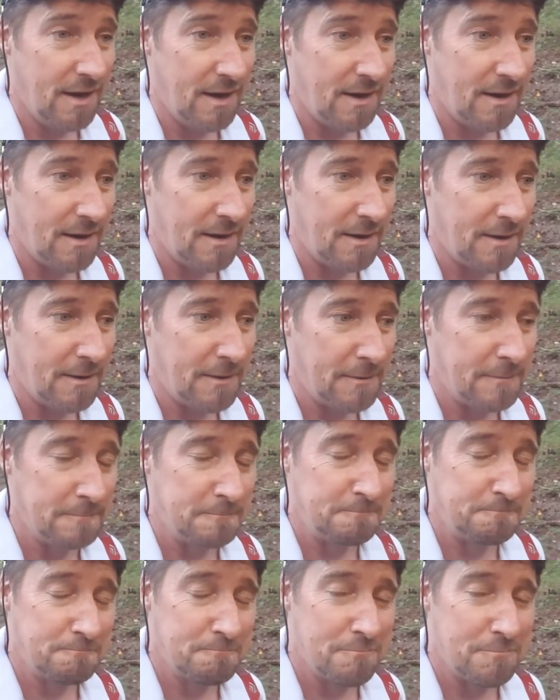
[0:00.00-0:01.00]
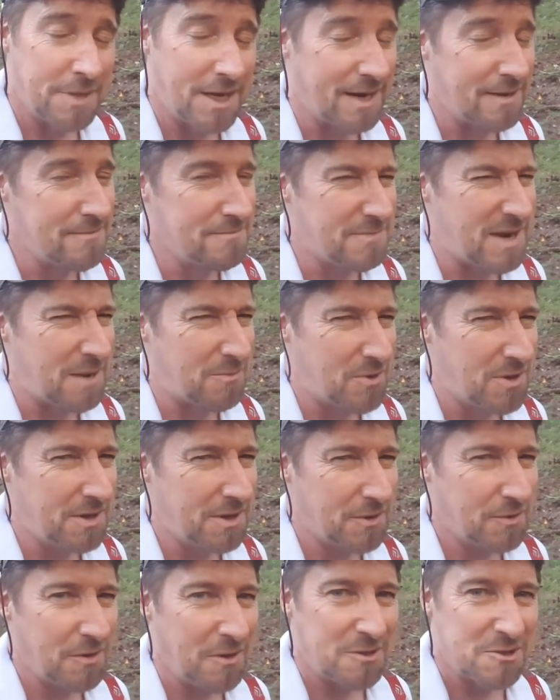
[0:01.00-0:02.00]
um, but I'm, I'm,
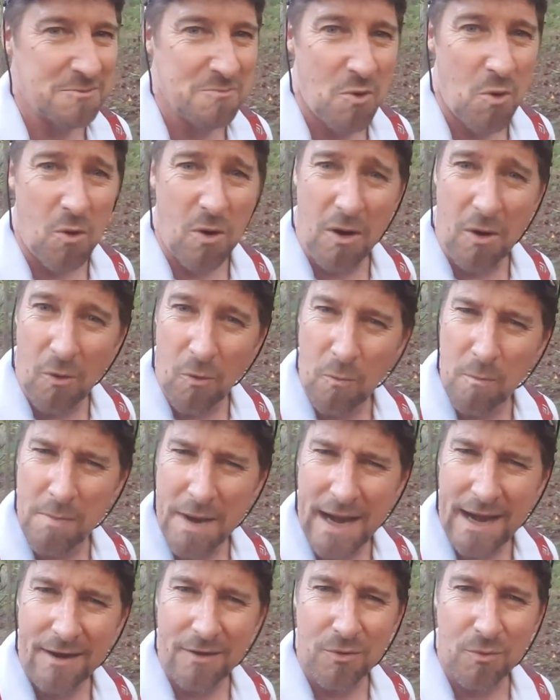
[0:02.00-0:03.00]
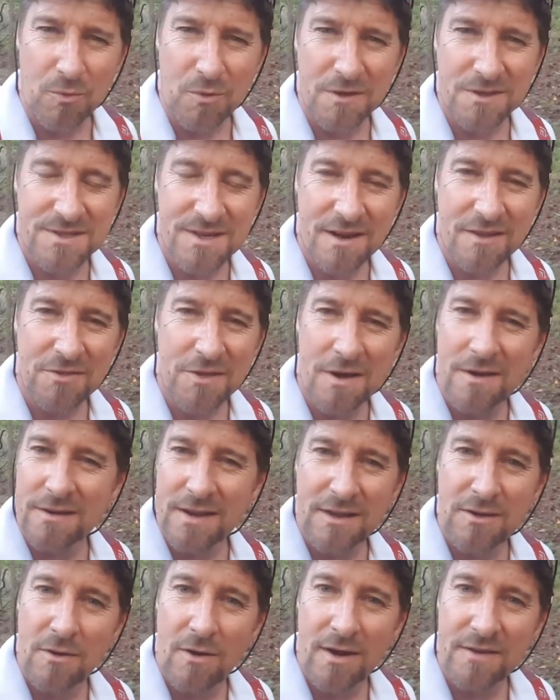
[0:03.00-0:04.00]
running across more old man of the woods and i
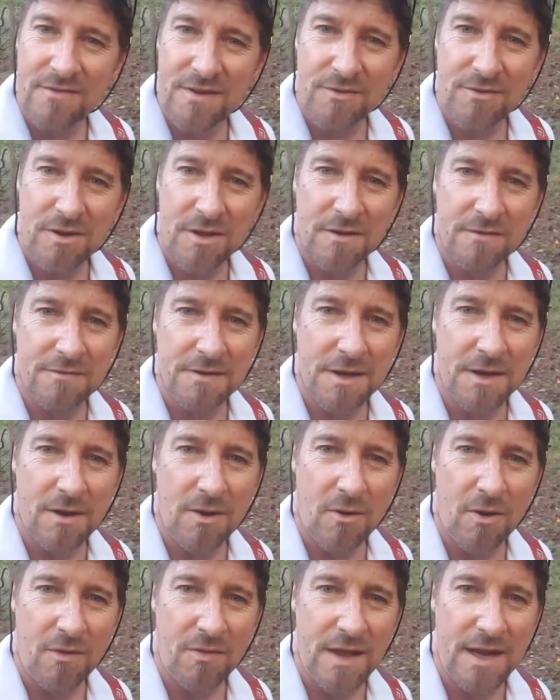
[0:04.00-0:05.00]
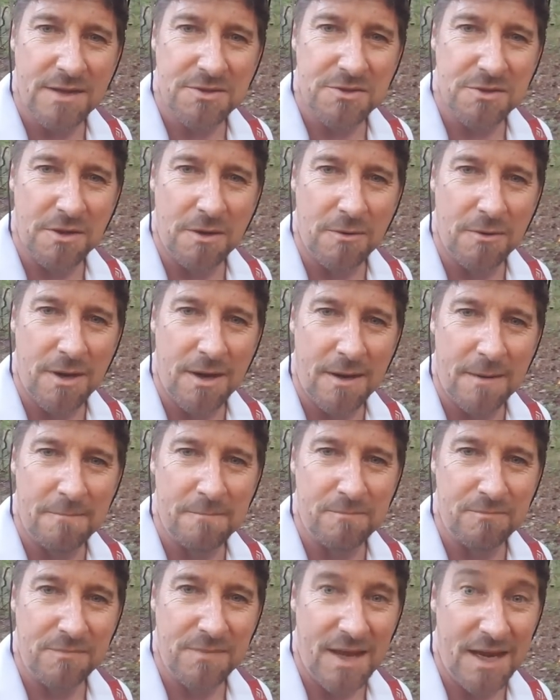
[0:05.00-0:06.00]
thought you know i've never done a video on that so
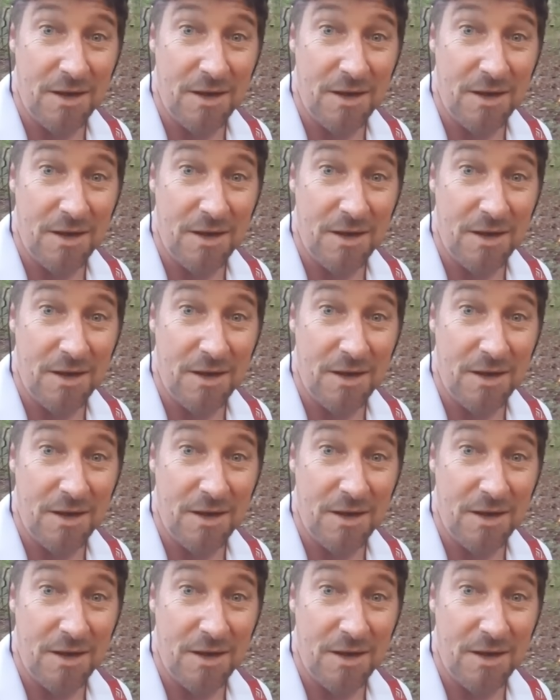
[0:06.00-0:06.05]
um,